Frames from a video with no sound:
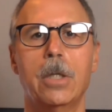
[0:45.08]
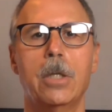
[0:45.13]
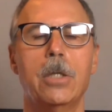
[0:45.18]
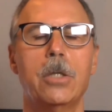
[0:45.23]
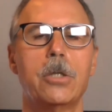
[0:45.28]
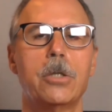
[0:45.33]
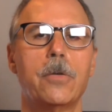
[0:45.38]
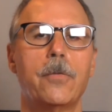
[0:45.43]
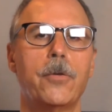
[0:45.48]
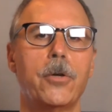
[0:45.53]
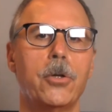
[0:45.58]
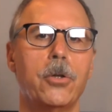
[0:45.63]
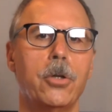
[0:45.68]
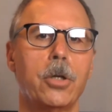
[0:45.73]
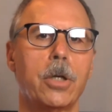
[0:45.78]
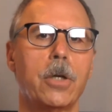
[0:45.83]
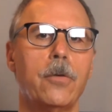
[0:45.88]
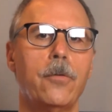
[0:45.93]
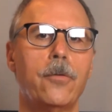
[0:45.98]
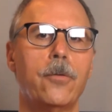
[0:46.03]
So if you're
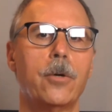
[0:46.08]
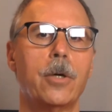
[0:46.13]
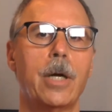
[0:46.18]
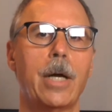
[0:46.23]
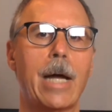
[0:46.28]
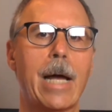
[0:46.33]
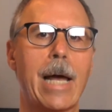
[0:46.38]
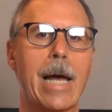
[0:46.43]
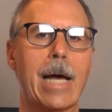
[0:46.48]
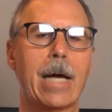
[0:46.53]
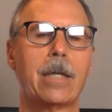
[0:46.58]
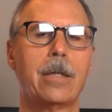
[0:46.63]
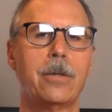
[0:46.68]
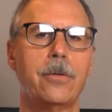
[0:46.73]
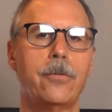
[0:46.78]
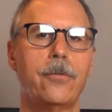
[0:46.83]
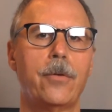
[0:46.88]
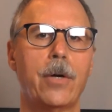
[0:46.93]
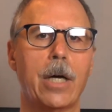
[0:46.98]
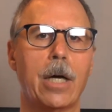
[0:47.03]
looking for an active
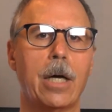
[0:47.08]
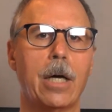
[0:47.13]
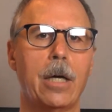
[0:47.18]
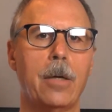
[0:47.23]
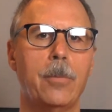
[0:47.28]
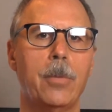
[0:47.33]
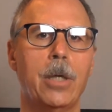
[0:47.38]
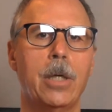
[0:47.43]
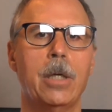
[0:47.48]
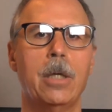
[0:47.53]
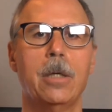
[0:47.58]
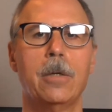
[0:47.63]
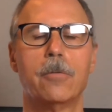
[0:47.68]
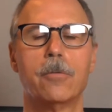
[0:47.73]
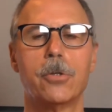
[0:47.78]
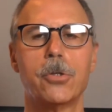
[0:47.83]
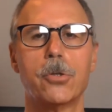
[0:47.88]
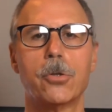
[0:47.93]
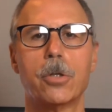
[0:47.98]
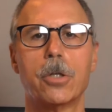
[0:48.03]
vibe,
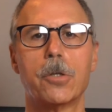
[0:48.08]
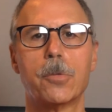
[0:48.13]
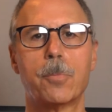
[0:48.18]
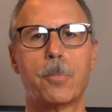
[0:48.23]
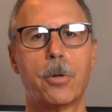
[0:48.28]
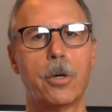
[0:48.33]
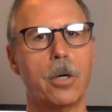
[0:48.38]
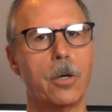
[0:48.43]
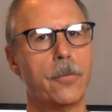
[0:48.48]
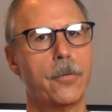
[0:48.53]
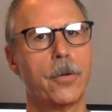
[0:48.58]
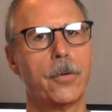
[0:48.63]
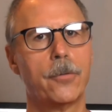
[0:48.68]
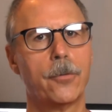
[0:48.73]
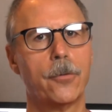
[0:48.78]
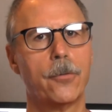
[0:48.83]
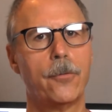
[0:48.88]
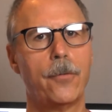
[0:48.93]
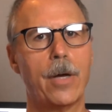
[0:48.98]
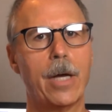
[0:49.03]
resort is perfect
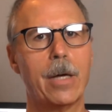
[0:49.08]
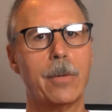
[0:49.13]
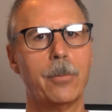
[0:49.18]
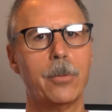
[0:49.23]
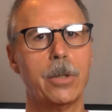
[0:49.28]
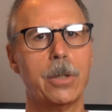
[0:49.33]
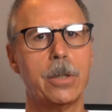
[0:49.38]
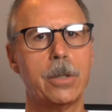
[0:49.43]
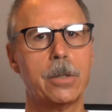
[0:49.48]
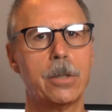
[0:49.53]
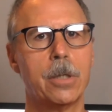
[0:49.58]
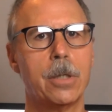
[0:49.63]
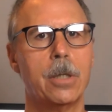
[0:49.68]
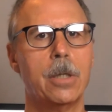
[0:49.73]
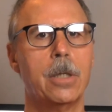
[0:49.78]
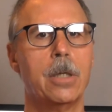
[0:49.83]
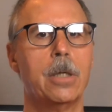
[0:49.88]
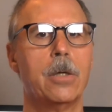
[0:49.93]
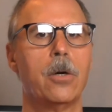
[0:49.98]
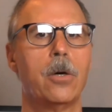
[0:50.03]
for families,
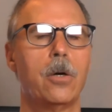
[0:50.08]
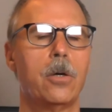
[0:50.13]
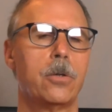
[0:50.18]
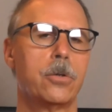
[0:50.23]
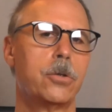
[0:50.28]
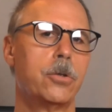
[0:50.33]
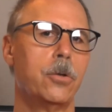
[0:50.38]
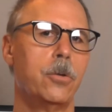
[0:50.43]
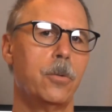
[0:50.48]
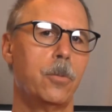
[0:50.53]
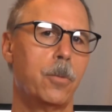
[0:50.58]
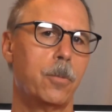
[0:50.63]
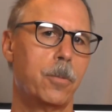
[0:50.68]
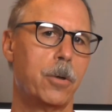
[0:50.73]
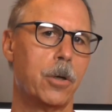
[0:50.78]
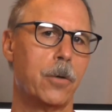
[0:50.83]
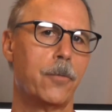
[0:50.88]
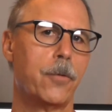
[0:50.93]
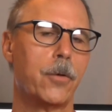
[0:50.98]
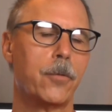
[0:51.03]
also
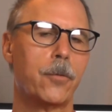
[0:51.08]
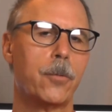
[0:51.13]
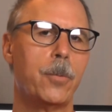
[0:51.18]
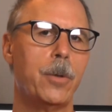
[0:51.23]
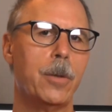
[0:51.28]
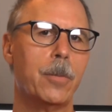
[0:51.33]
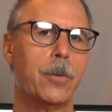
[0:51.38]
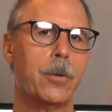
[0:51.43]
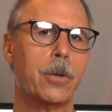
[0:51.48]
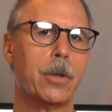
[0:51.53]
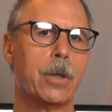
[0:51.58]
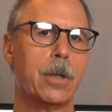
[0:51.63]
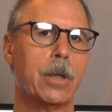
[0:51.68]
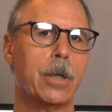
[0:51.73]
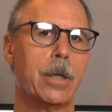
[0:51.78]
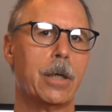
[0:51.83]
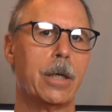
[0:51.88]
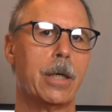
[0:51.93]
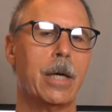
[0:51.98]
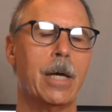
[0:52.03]
perfect for people that
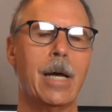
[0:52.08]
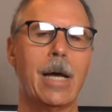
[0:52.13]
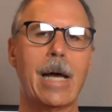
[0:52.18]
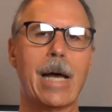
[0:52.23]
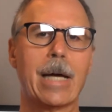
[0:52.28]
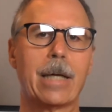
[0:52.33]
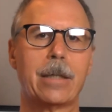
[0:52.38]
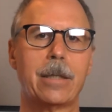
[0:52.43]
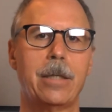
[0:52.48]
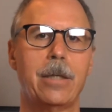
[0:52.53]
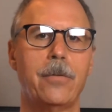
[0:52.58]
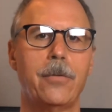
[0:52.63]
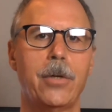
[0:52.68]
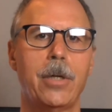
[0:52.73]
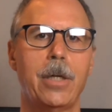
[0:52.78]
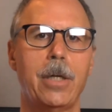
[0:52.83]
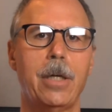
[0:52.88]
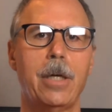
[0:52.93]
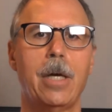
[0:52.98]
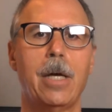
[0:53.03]
like
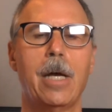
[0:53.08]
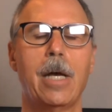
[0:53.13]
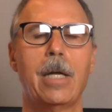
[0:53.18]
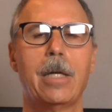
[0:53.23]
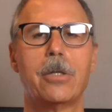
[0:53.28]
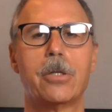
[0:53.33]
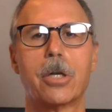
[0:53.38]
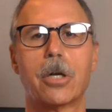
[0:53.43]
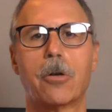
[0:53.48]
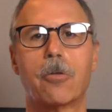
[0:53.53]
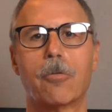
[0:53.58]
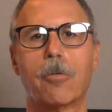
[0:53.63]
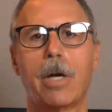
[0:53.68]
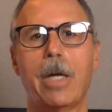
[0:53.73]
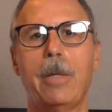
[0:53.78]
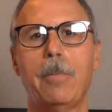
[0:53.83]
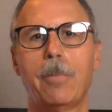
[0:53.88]
activity, and it's a great